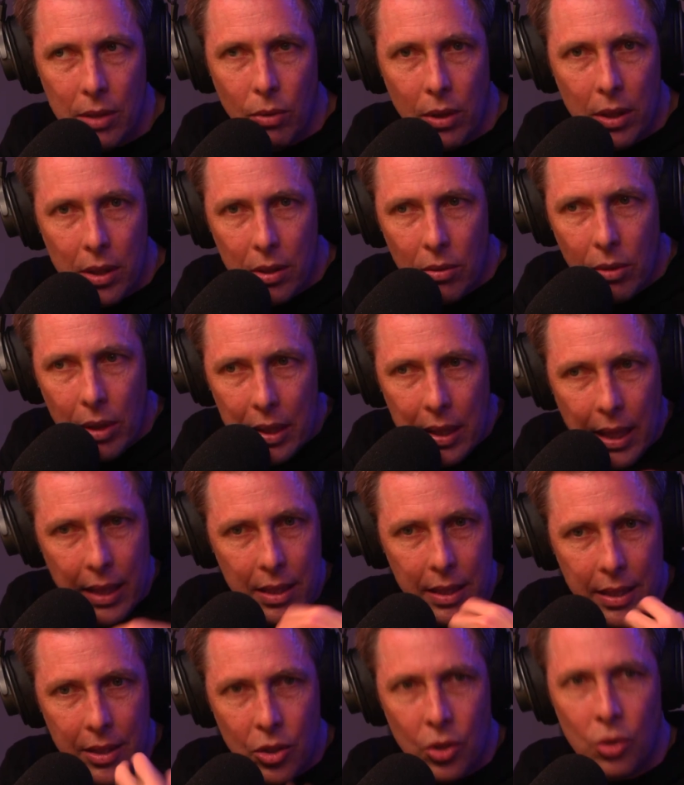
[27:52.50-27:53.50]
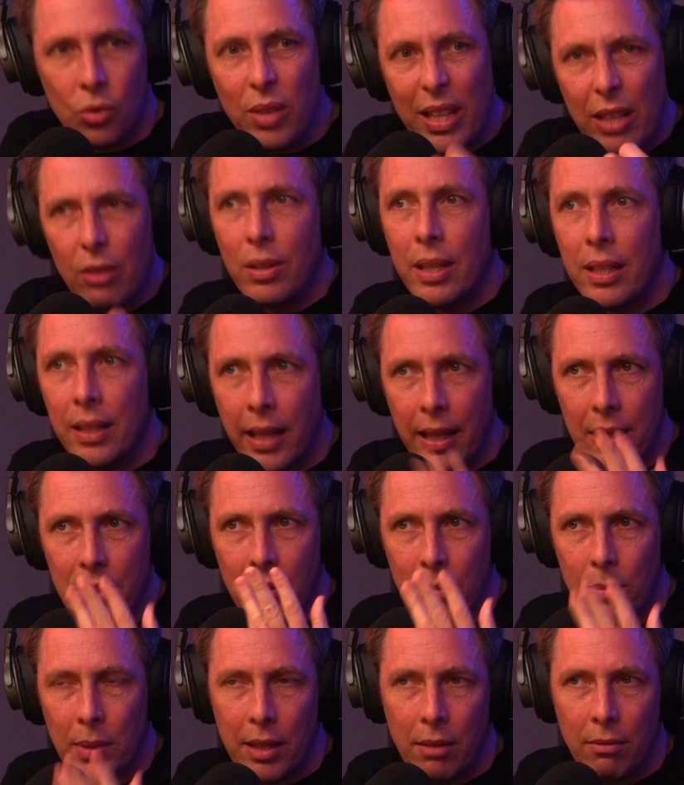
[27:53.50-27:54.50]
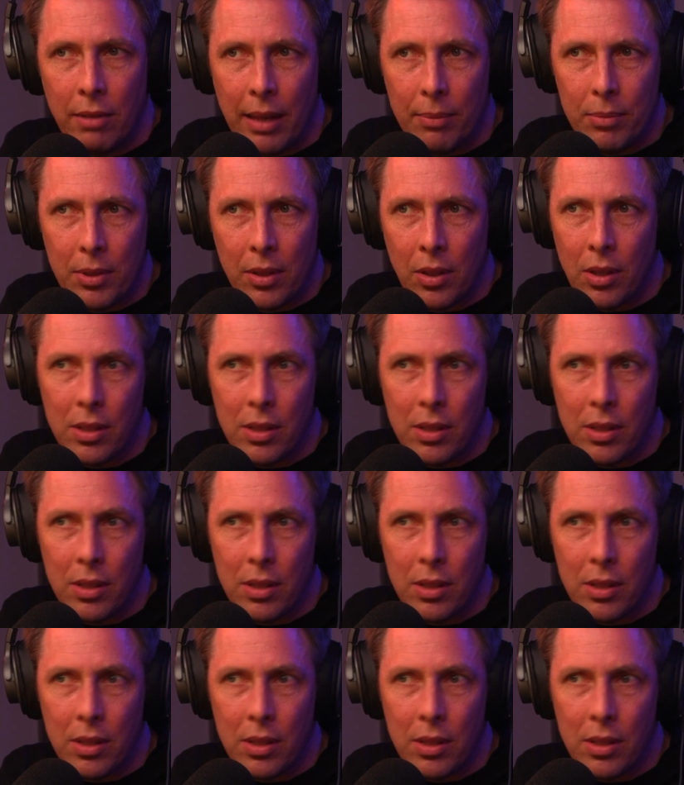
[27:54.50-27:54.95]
What is actually triggering that to be erupted?